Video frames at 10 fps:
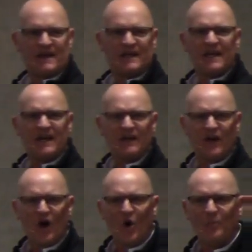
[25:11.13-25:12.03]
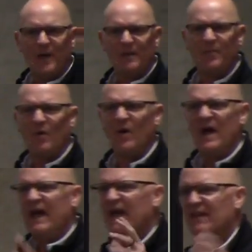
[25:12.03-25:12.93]
getting to know people
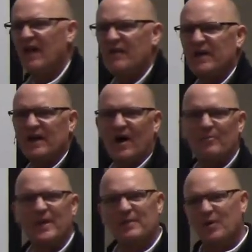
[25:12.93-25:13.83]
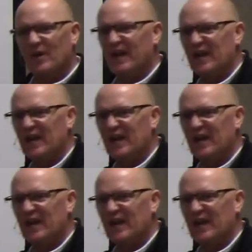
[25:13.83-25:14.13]
and loving on people and